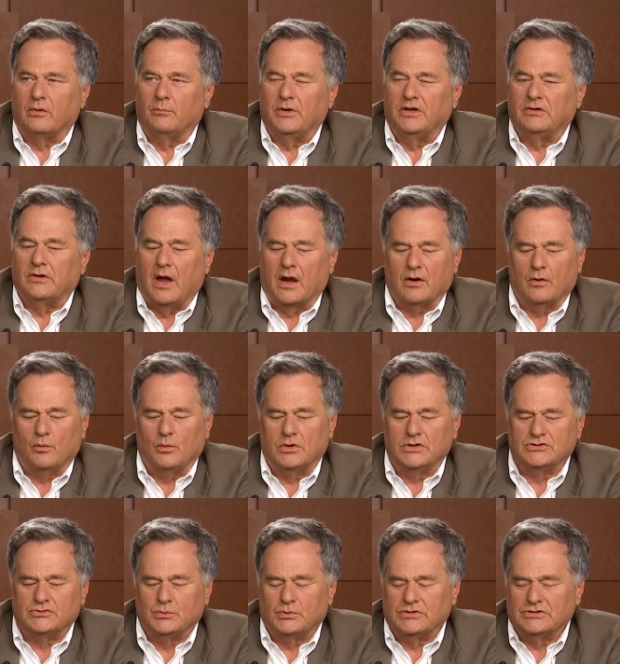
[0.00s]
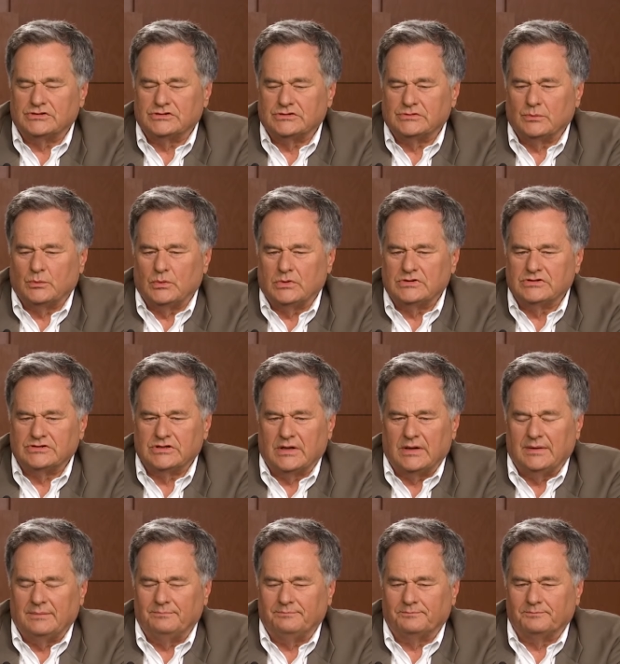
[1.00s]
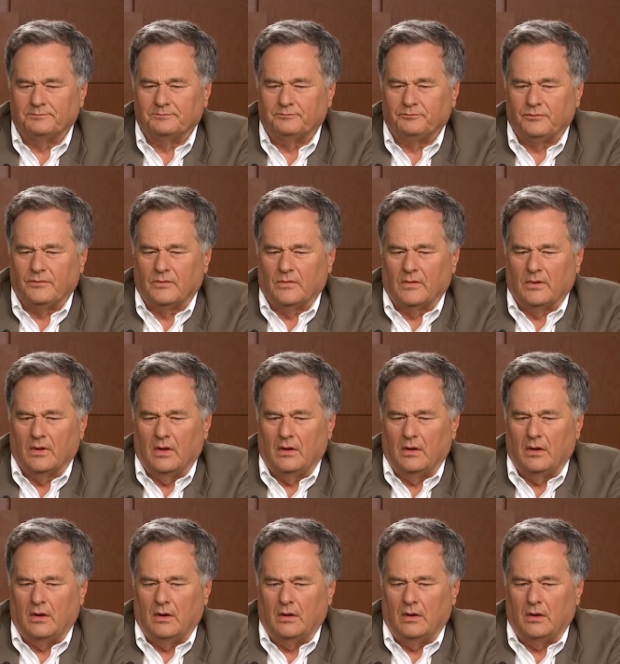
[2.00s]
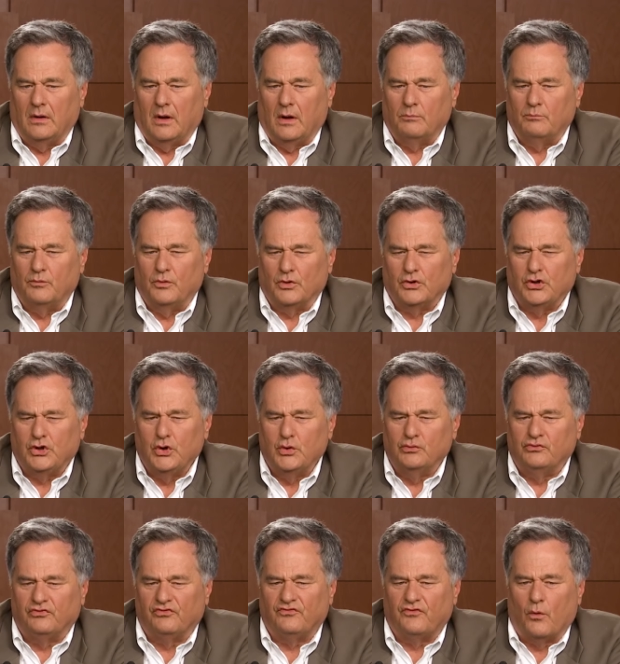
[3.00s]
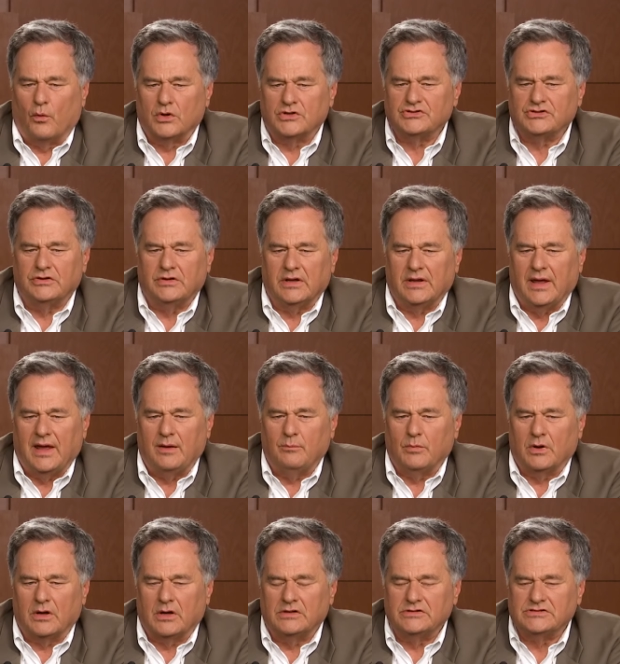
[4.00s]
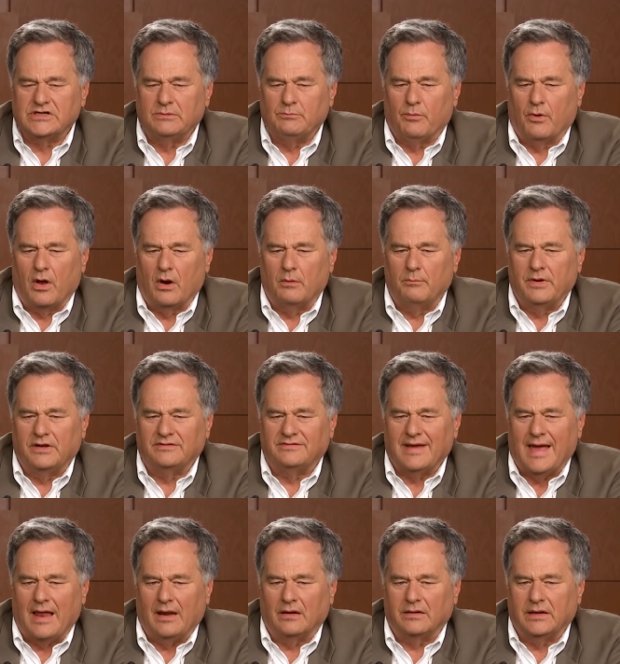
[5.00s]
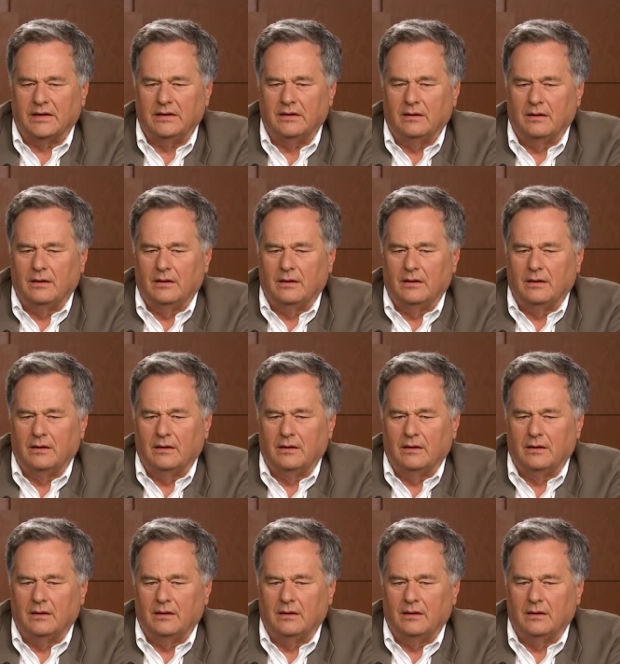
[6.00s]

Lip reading: I mean, Tiger Woods was a huge force in the game because he brought a mentality